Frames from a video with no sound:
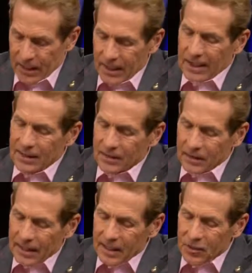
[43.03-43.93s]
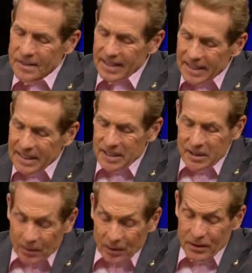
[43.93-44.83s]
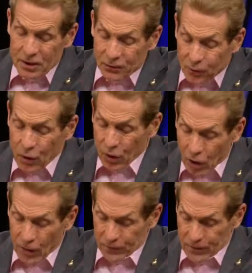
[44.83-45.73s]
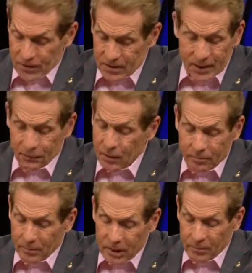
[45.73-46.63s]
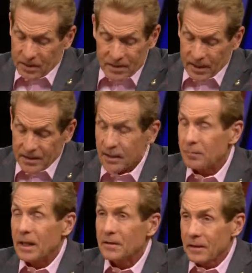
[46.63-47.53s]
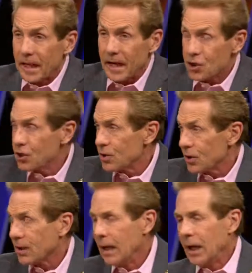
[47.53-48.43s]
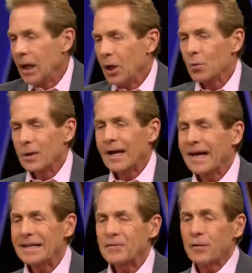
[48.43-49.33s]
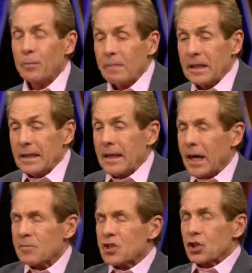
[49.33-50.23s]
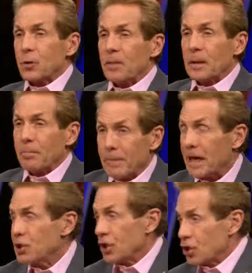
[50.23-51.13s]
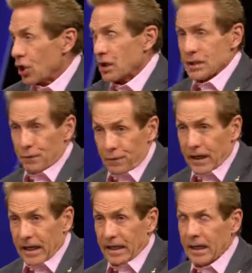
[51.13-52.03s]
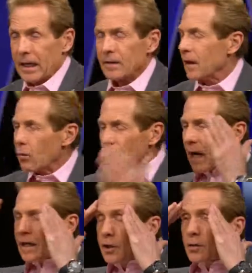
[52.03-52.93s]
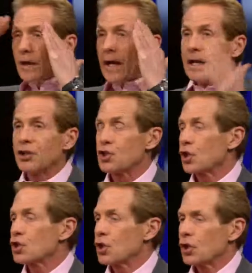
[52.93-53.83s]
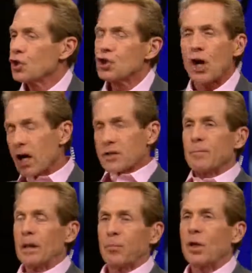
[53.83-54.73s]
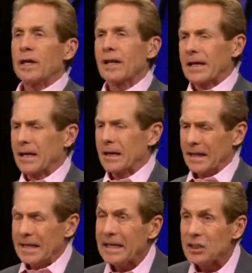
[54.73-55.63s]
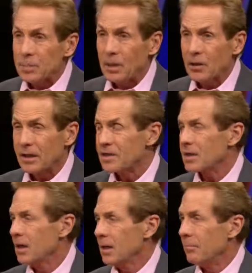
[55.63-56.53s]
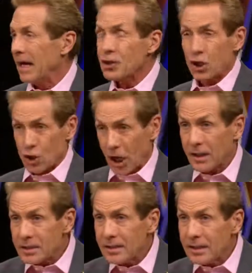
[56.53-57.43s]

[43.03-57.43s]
in the Lakers' inexperienced front office, given the many mistakes they've made in the last year. Well, for me, I'm such a big Magic Johnson fan that when I hear that, it just shocks my brain. Like, inexperienced Magic Johnson?